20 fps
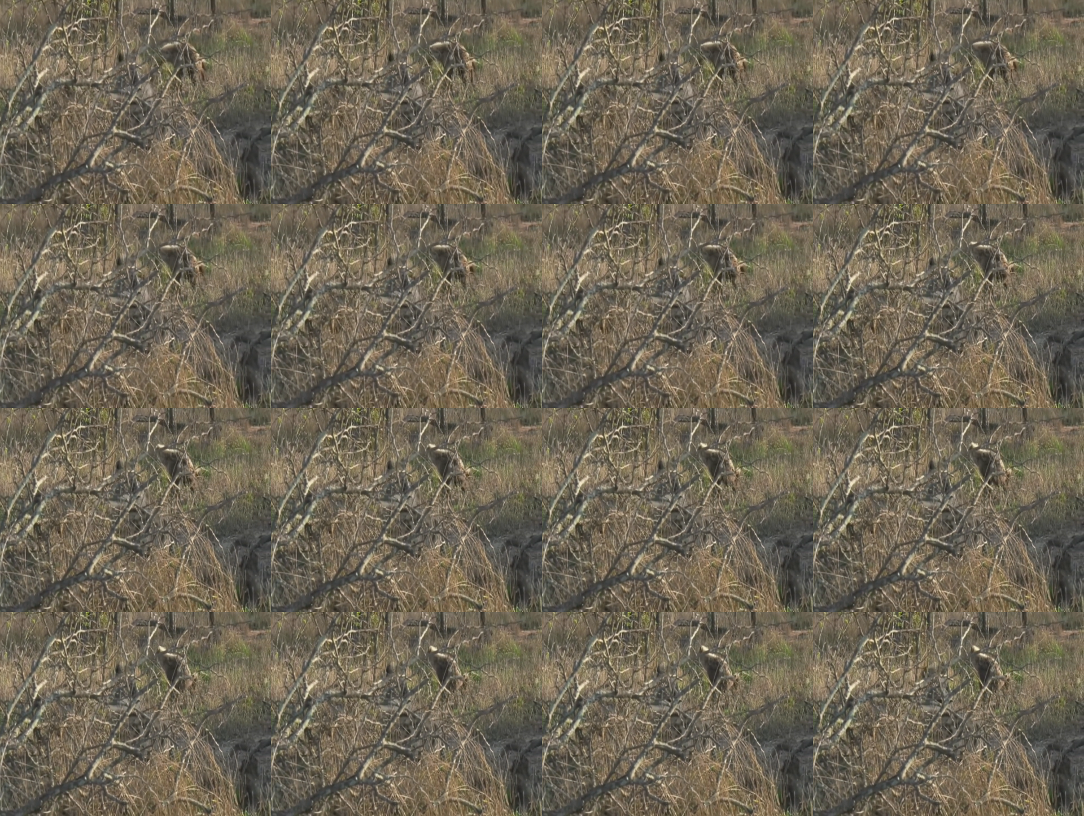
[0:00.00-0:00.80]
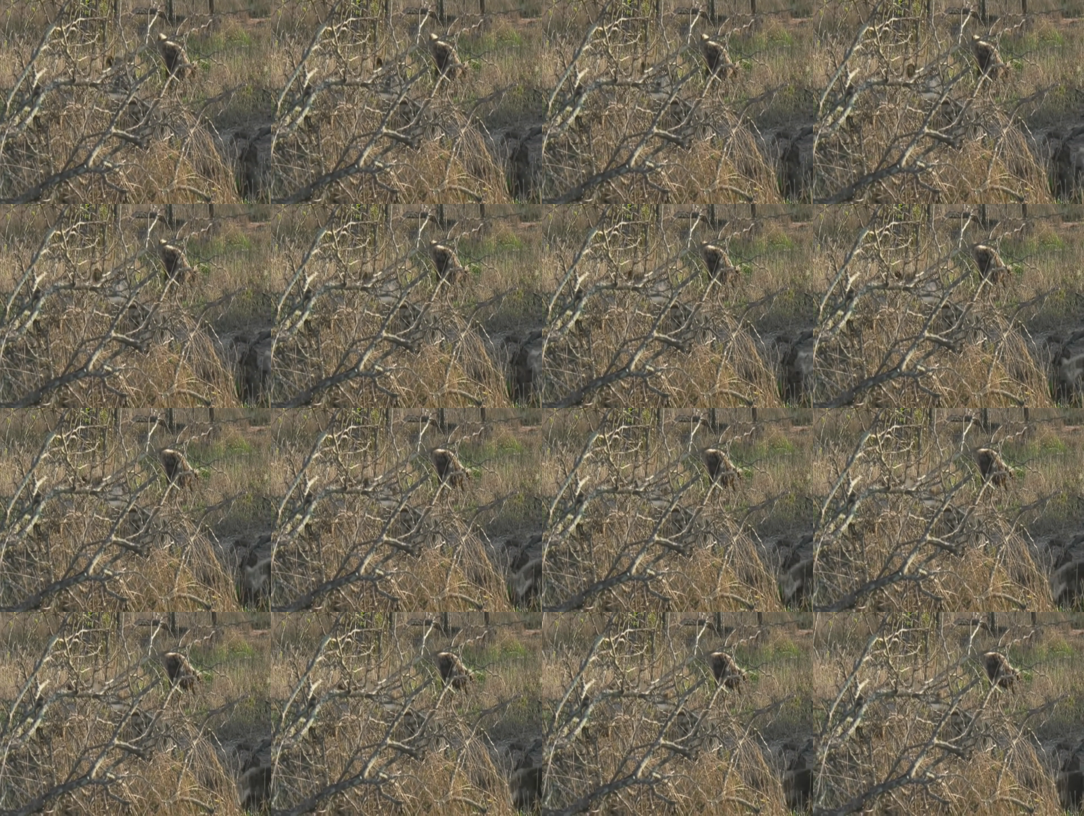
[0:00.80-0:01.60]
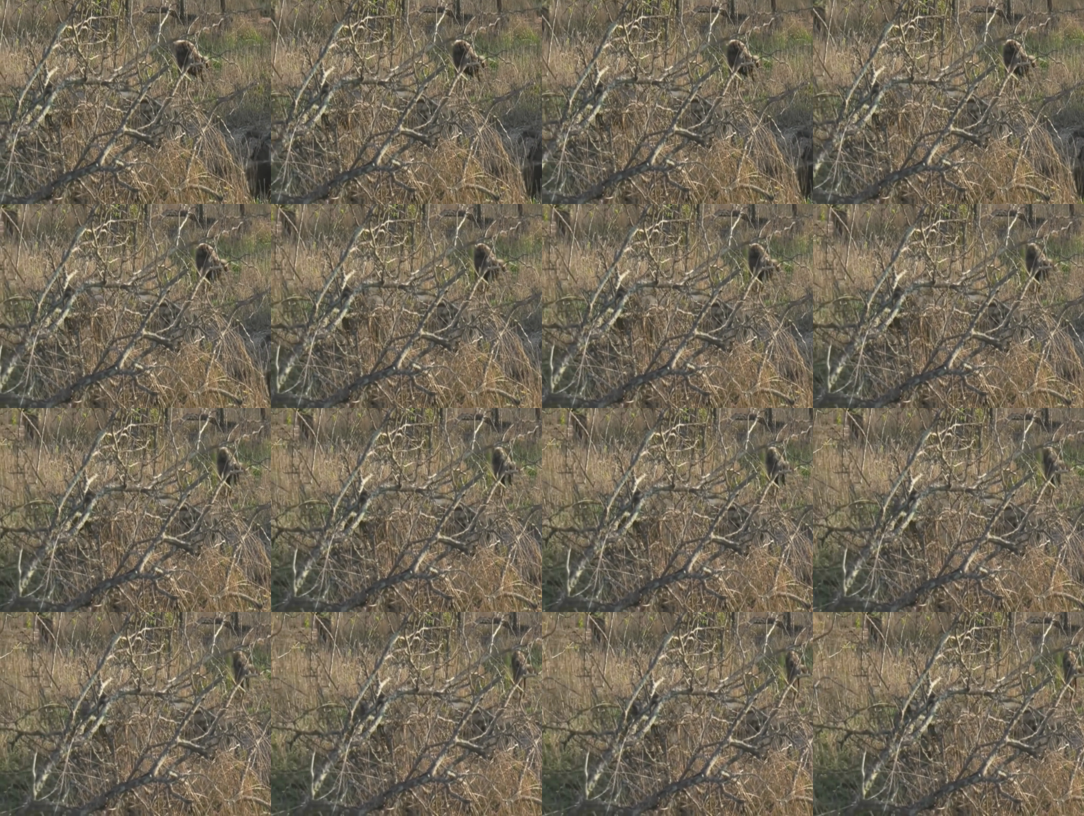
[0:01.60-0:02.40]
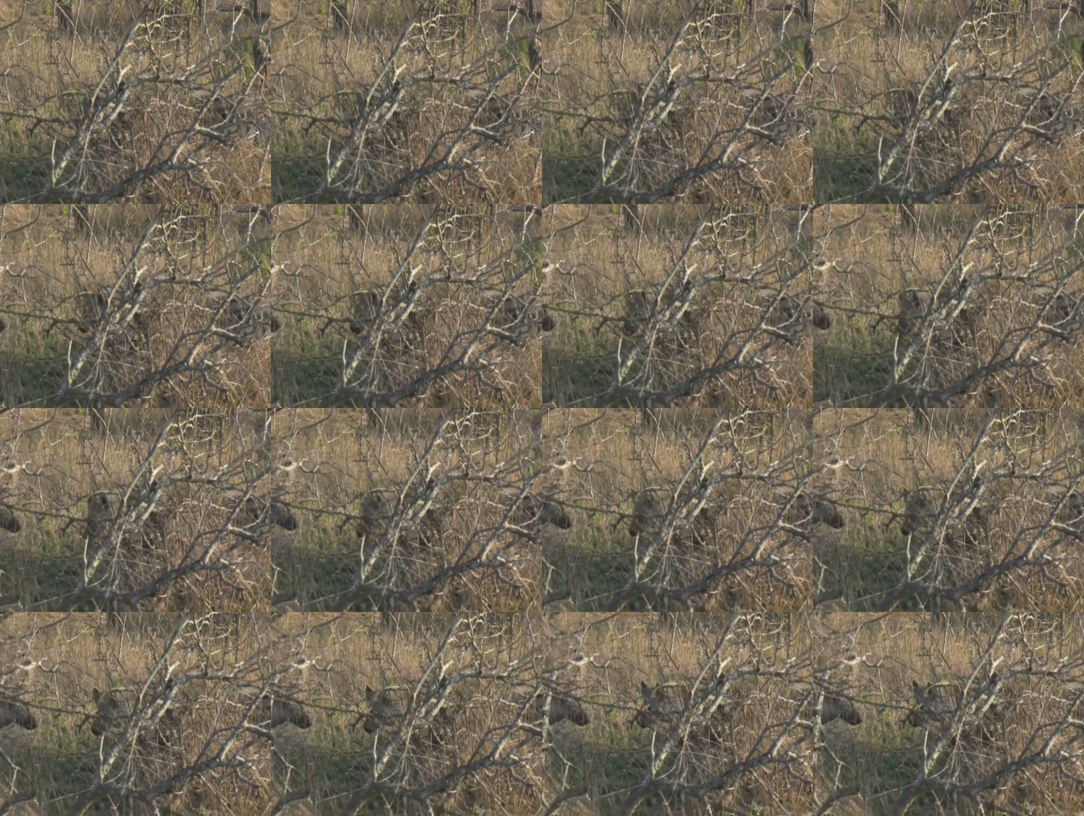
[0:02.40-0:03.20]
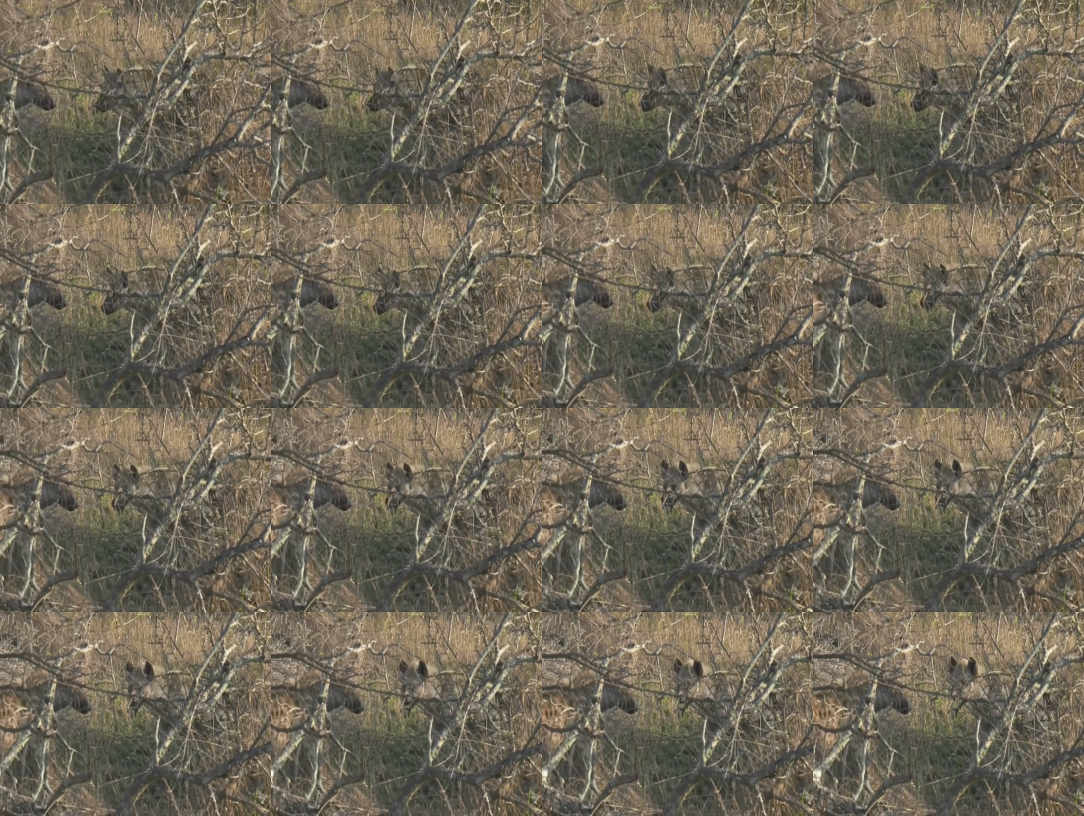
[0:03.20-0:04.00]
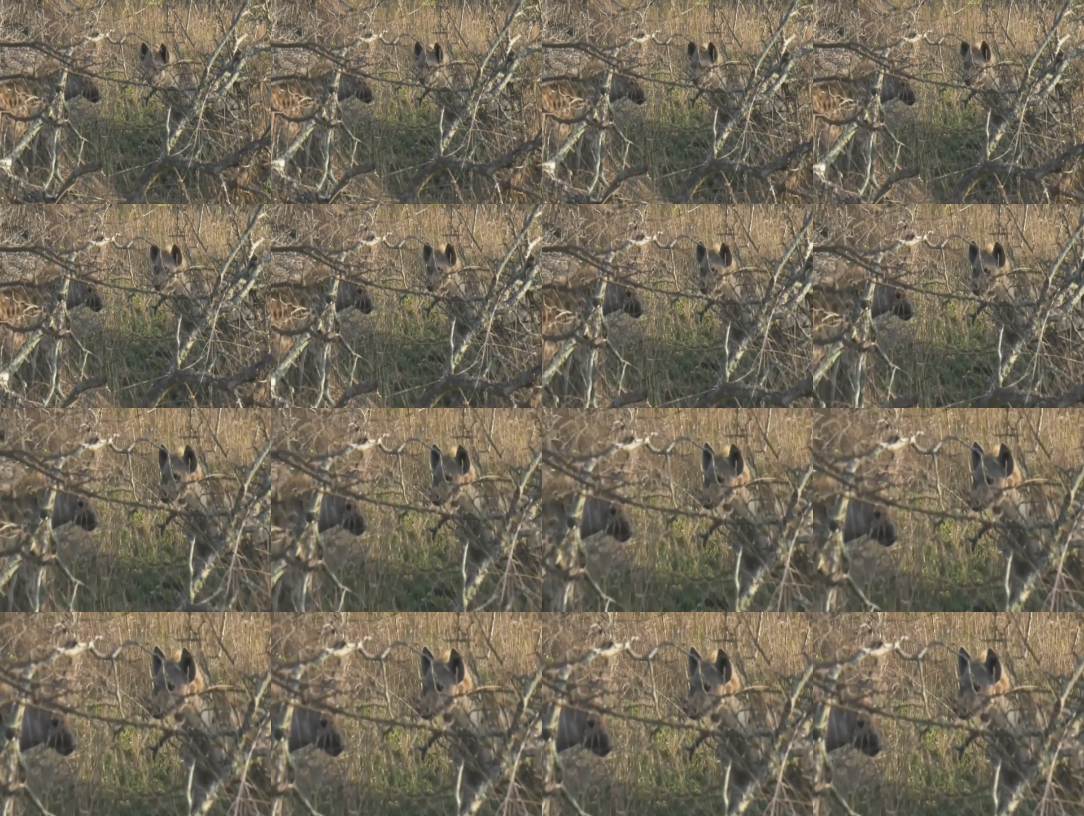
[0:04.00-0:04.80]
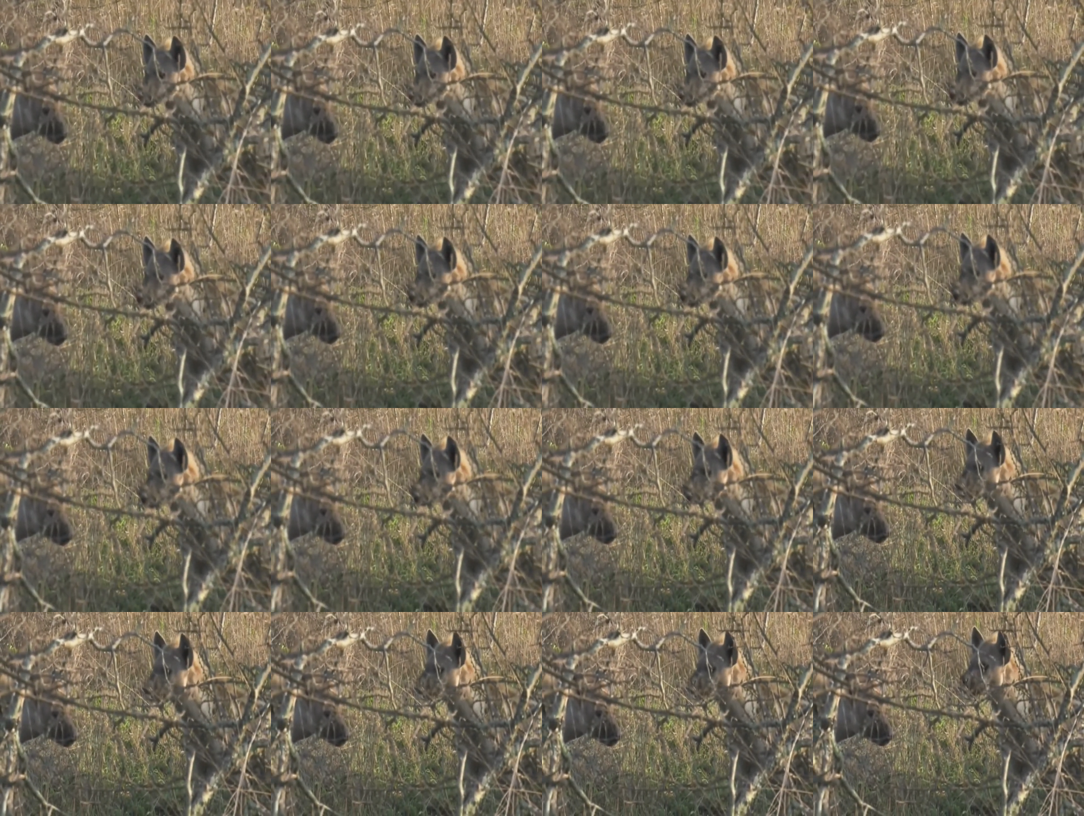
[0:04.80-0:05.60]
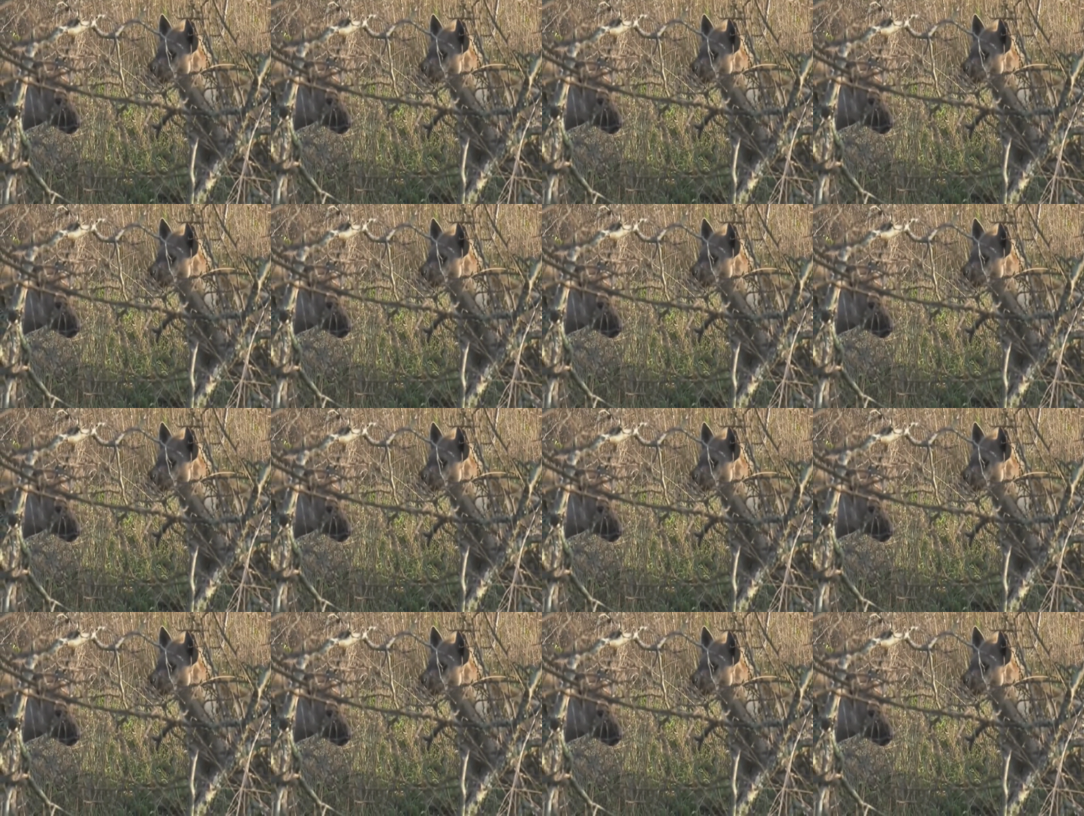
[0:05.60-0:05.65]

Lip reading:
No face is visible, so there are no lips to read.